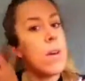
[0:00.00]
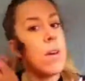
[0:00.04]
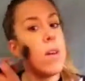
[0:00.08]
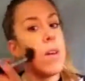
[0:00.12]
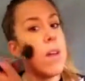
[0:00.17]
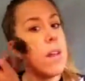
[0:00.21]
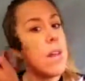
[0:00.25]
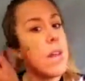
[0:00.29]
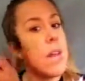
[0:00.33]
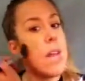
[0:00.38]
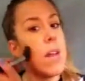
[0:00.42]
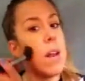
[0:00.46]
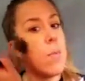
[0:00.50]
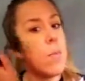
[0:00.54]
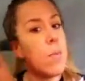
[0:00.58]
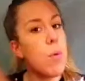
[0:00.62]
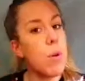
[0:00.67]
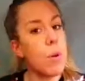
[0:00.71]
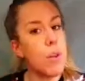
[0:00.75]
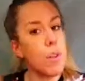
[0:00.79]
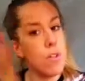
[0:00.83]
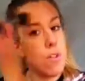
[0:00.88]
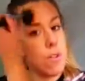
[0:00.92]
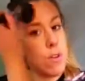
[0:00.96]
need a
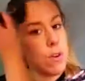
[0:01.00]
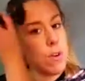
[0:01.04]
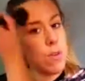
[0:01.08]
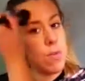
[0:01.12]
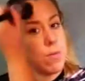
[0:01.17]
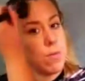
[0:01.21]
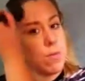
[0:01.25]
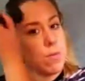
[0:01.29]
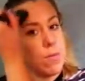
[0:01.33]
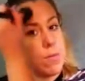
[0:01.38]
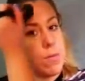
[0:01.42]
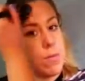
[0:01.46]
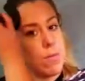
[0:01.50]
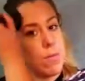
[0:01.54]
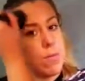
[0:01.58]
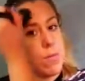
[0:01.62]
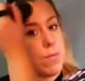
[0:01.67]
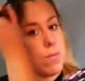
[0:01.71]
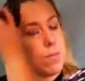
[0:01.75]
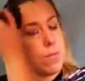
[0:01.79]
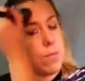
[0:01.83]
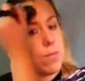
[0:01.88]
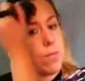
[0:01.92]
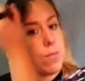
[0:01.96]
bronzer
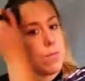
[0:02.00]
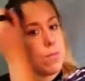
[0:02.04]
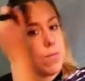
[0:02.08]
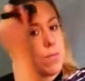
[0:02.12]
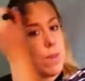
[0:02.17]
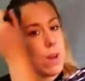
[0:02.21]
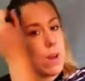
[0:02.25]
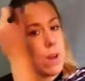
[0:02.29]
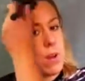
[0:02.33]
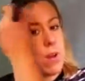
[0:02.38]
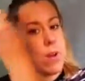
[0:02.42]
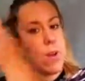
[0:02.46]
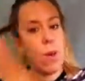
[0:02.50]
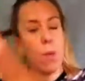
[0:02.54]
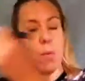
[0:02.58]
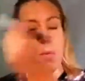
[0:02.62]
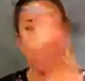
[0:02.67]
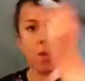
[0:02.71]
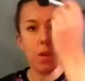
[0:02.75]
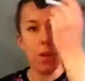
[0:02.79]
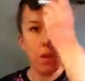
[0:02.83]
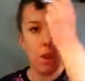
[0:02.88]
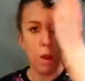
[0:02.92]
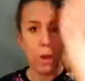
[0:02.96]
and you don't
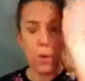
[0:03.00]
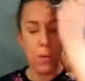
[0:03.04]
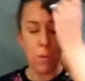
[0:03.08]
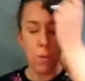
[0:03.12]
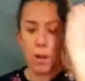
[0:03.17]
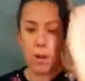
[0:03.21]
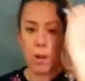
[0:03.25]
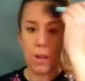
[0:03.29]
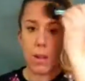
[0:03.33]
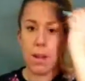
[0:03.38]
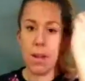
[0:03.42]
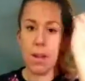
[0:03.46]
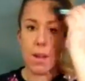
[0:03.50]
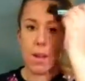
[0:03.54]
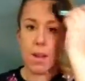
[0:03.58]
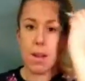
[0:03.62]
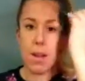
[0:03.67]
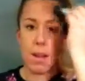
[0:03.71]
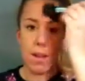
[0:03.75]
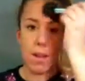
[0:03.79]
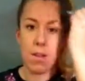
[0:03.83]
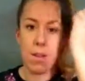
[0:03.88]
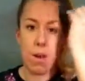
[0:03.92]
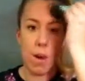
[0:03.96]
really know what to get,
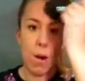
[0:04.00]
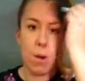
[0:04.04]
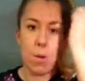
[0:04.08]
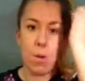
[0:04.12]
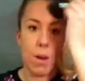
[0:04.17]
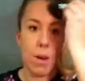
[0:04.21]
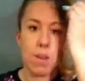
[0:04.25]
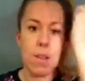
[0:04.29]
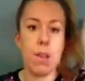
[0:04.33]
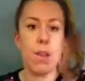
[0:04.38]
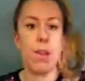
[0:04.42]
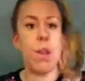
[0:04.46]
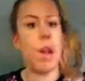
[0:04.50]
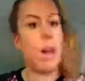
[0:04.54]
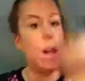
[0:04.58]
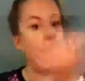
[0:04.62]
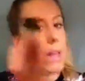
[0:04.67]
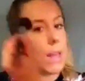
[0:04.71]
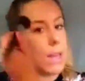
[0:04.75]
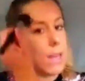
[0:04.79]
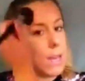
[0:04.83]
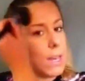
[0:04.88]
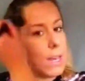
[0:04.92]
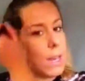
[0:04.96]
it's always a good
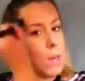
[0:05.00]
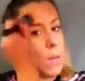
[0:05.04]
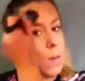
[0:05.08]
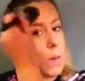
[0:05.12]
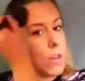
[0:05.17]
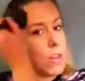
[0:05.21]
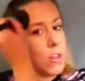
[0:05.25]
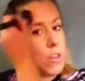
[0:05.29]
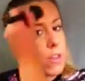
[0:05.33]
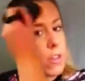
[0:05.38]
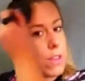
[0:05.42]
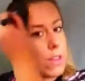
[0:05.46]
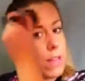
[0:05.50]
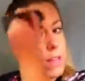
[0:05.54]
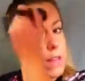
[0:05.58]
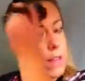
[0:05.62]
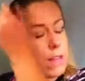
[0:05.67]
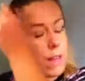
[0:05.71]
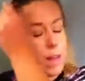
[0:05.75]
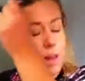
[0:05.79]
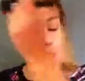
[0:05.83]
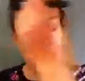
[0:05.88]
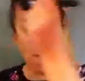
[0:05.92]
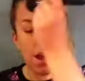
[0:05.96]
idea anyway just to
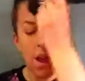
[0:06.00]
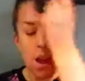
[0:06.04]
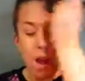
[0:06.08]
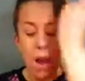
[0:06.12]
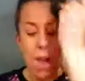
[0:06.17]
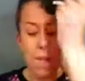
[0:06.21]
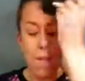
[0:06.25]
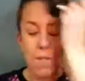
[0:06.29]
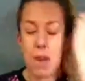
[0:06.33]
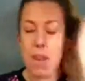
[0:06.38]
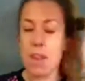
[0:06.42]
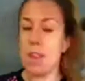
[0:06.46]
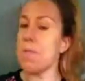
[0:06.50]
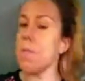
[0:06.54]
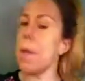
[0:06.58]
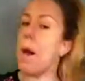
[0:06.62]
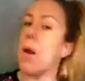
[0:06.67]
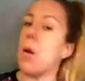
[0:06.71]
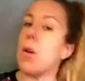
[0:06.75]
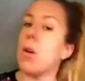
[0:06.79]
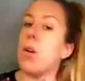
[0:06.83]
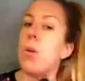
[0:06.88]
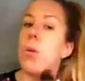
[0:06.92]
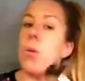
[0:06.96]
get a face
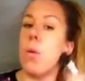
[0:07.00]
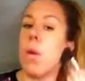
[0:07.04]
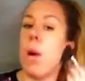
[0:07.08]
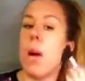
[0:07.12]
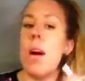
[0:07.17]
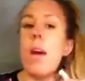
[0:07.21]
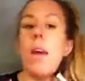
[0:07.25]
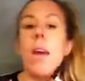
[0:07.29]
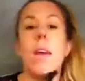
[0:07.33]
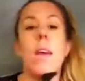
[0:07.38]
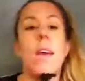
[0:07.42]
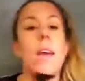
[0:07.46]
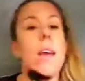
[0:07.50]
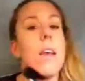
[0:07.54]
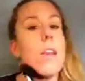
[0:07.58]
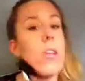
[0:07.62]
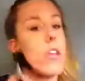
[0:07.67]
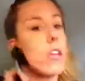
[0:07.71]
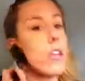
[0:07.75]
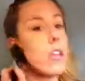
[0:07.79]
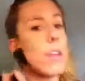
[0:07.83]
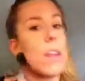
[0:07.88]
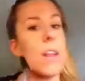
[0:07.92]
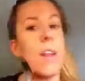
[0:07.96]
powder you like and
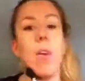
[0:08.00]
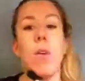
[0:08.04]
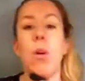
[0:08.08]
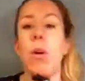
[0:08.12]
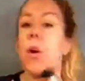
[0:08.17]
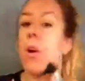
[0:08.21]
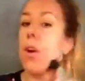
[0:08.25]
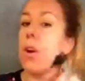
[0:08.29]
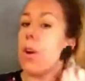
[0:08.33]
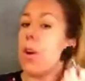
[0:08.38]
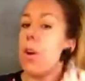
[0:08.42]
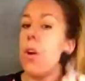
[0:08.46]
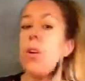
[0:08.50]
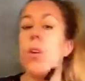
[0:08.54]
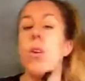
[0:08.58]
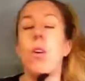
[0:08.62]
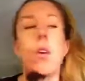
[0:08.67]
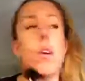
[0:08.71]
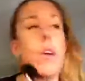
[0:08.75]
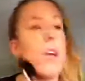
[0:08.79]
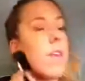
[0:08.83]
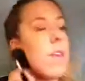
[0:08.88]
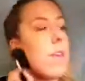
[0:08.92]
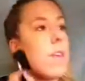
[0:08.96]
just get a darker color,
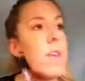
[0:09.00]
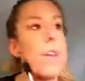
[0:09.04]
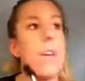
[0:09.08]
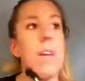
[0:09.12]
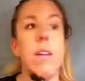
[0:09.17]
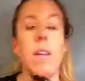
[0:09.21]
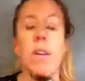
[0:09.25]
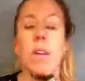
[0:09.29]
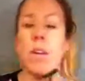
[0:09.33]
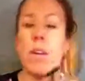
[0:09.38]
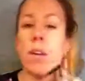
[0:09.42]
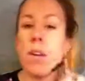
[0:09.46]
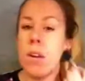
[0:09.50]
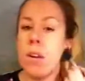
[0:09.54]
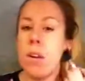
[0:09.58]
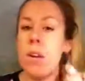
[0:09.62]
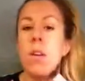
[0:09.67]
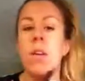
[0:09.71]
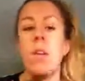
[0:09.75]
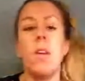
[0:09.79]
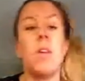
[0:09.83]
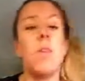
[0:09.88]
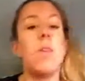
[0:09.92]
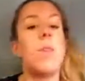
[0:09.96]
and then
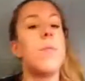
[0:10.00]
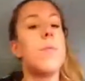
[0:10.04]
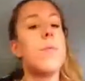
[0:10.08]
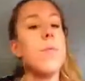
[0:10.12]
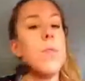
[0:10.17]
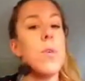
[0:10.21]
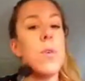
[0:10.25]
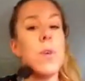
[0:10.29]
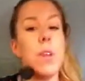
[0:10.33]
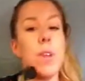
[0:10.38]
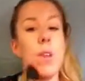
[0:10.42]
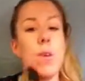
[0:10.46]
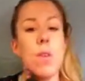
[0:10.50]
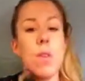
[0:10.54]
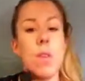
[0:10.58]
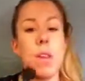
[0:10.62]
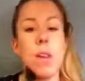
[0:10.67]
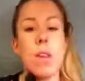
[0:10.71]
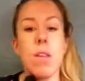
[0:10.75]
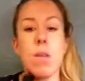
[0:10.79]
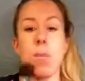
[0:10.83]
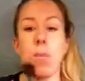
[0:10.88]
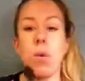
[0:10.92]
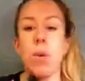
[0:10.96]
you can use it
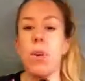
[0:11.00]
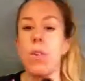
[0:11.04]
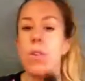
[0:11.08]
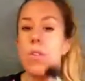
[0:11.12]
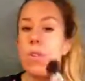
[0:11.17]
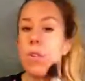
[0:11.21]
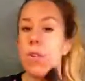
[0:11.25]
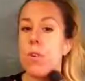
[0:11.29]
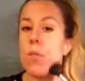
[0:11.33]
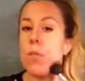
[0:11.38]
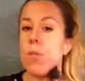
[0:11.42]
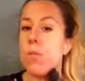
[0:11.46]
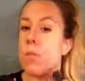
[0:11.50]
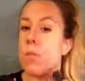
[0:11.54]
as a bronzer.